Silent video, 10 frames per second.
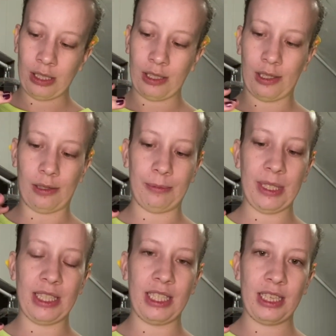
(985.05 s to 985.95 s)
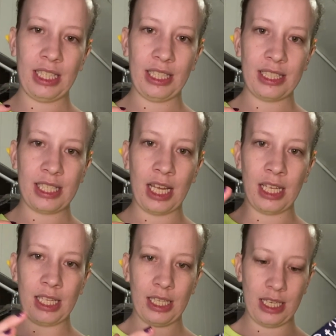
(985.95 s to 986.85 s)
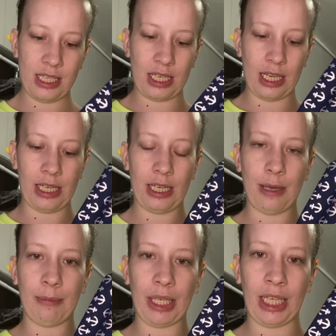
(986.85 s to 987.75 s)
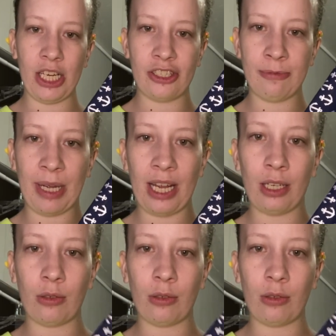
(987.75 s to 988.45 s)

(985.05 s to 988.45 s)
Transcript: and then this is a medication bag